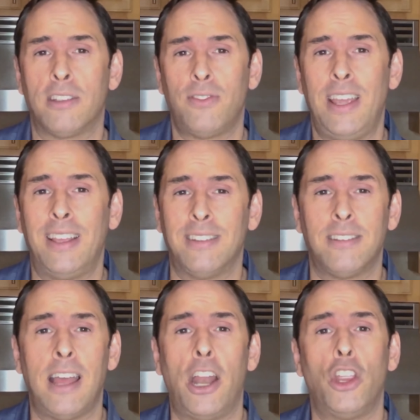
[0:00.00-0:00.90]
Vegas is
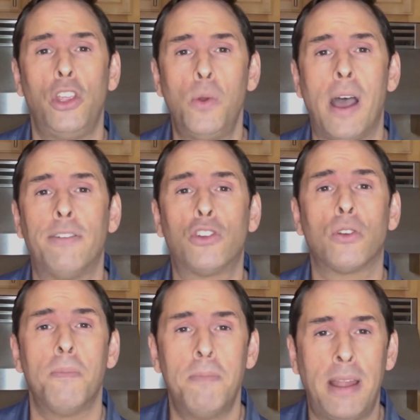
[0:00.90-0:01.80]
that you have a
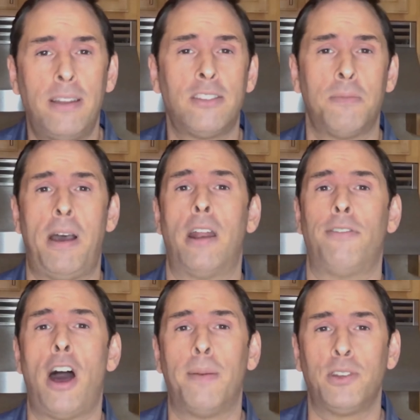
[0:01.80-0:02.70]
tremendous amount of
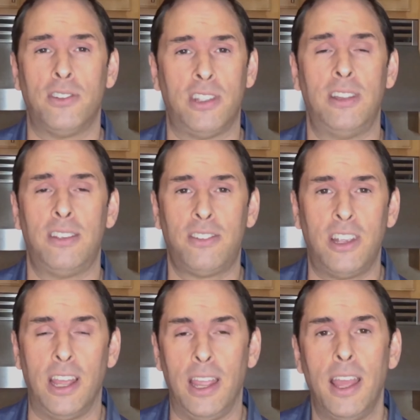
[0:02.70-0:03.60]
options in this
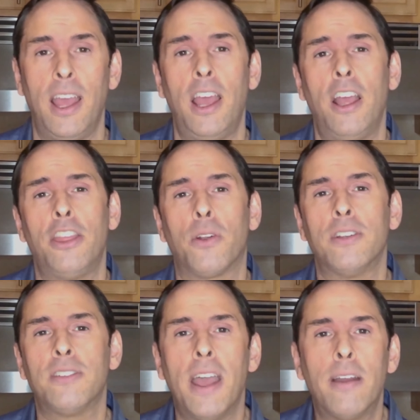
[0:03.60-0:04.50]
city. There
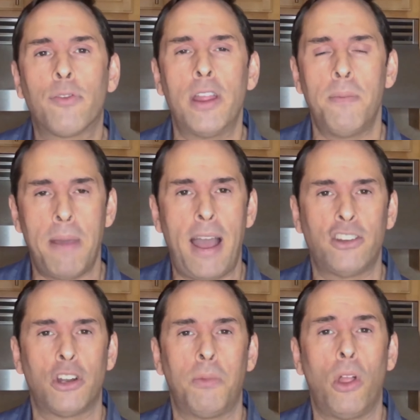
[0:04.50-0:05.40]
is every
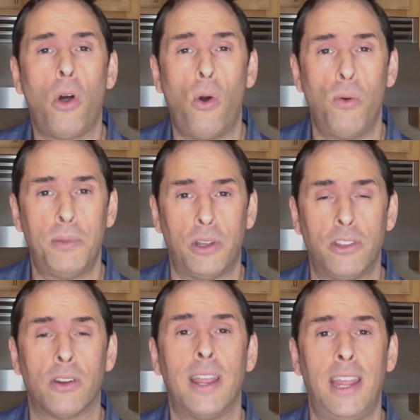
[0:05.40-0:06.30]
imaginable home
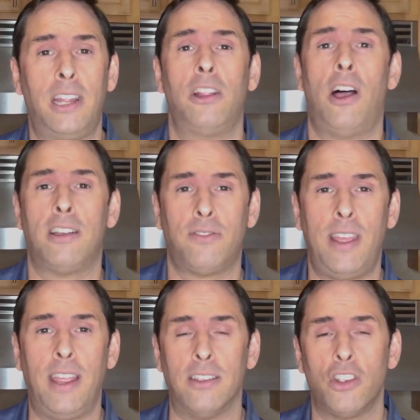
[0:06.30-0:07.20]
builder in Las
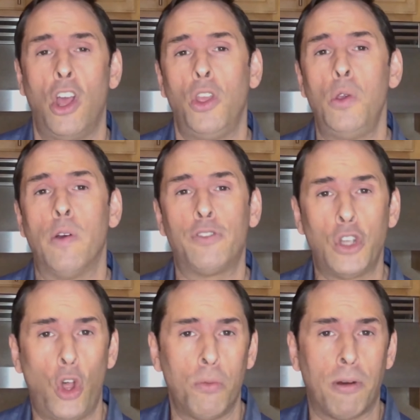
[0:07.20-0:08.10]
Vegas. You have
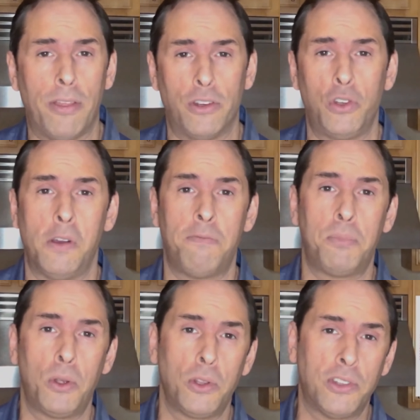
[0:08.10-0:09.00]
Toll Brothers, you have
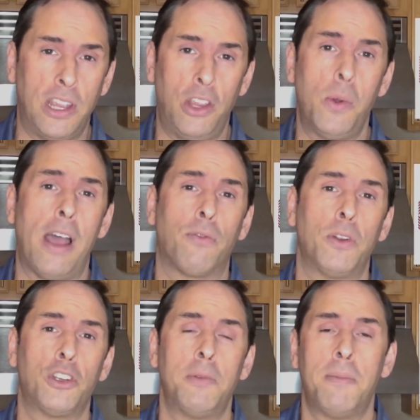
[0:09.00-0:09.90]
Pulte, you have
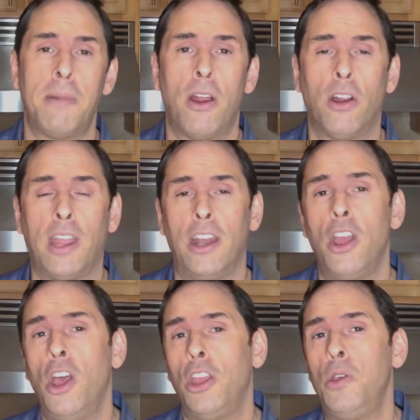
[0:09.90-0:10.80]
Richmond American,
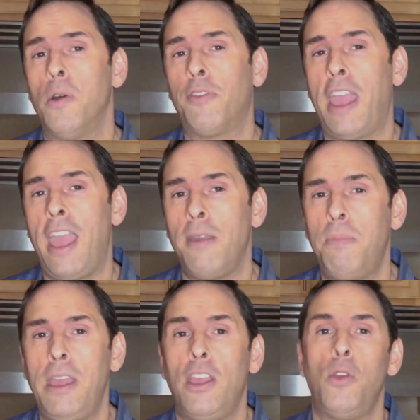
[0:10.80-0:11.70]
you have
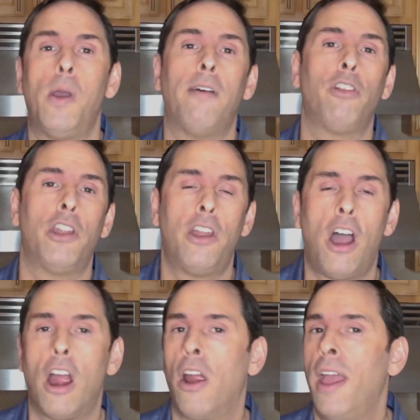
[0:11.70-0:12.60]
KB, you have
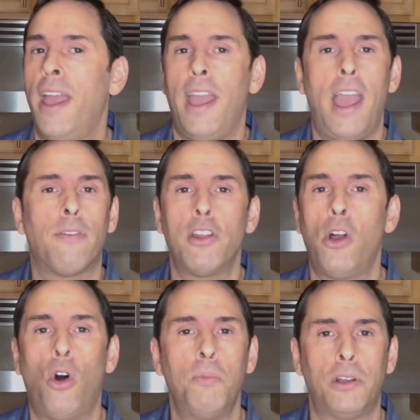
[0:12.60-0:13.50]
Lennar. Every
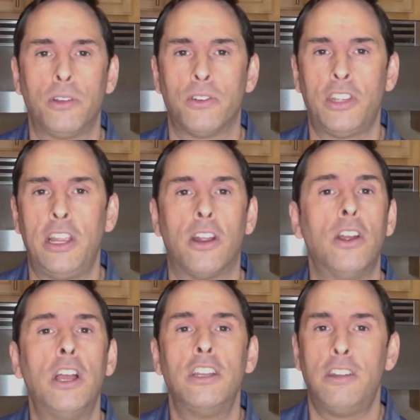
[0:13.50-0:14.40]
home builder is
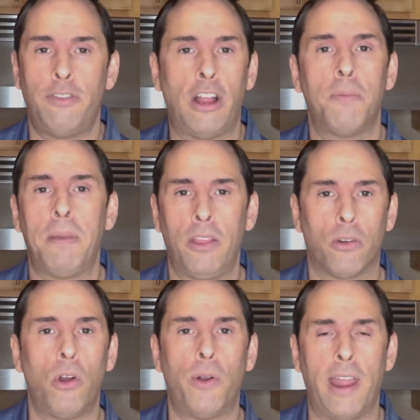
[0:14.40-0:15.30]
here developing their
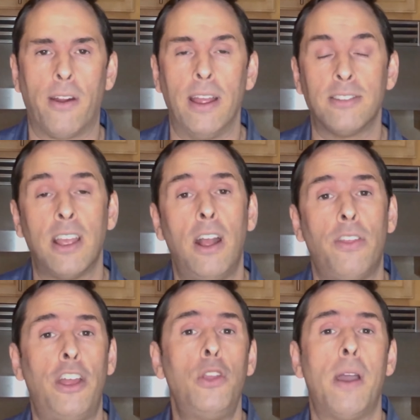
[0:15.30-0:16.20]
own areas.
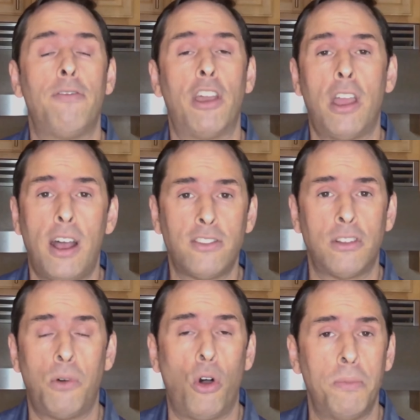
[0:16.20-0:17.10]
Then you have the custom
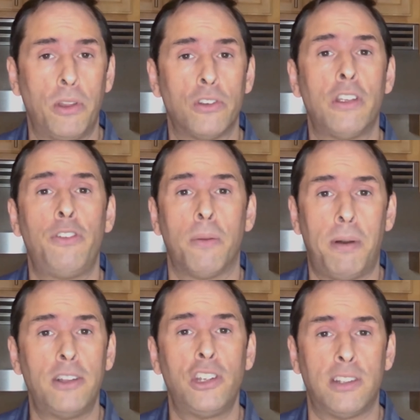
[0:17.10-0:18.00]
home builders, if your
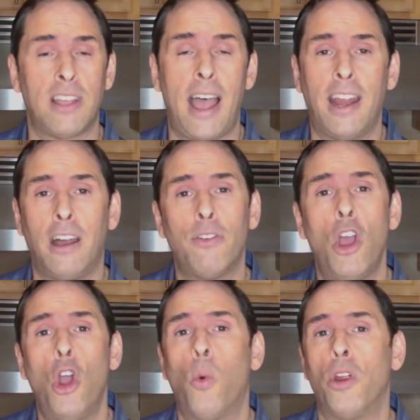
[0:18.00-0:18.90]
budget is high enough,
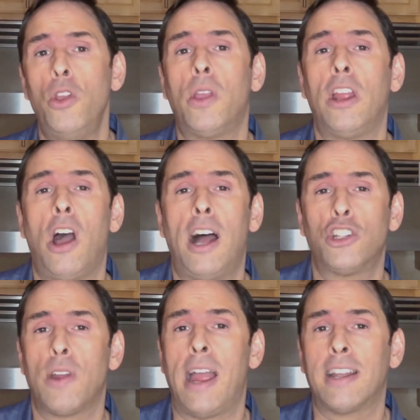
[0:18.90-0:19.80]
where you can
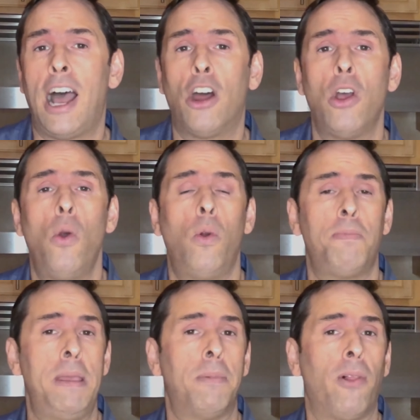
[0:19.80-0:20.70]
contract out with people